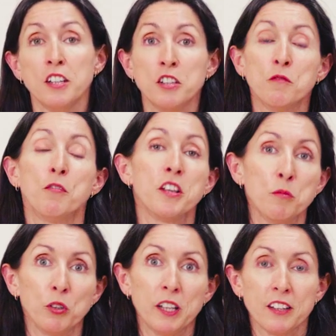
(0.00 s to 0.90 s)
you can find them
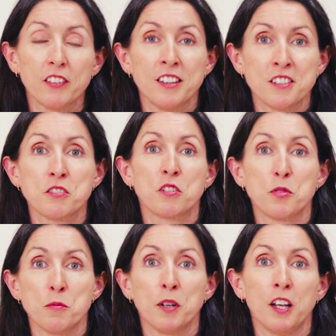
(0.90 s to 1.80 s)
all linked in the
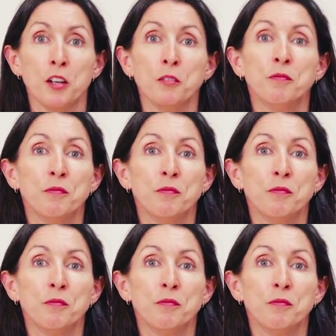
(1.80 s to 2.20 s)
description below.